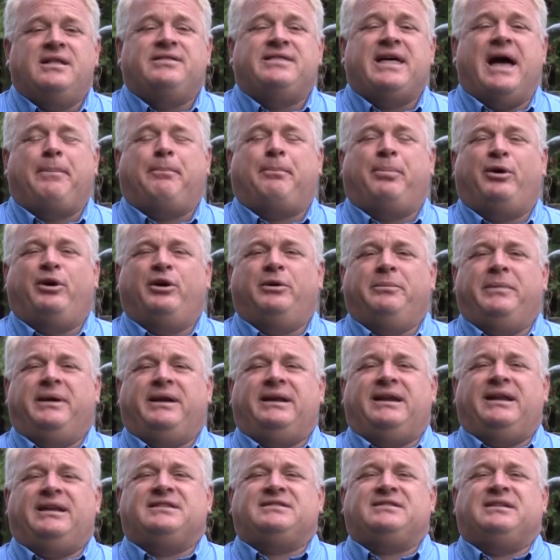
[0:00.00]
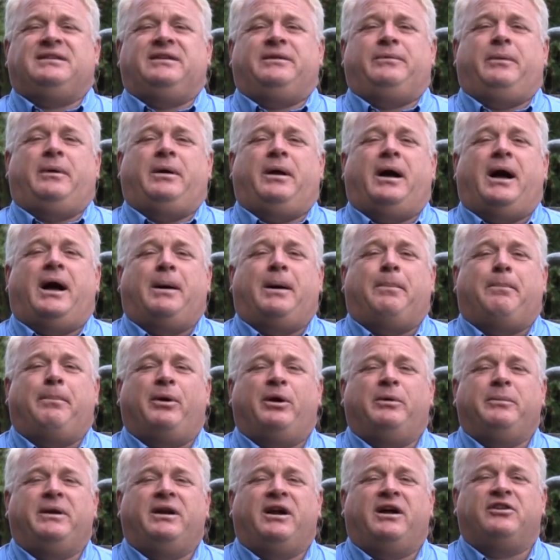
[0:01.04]
That permit is a
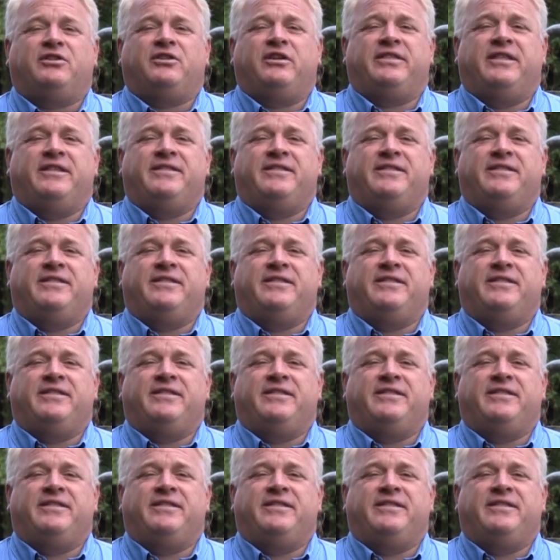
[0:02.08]
permit under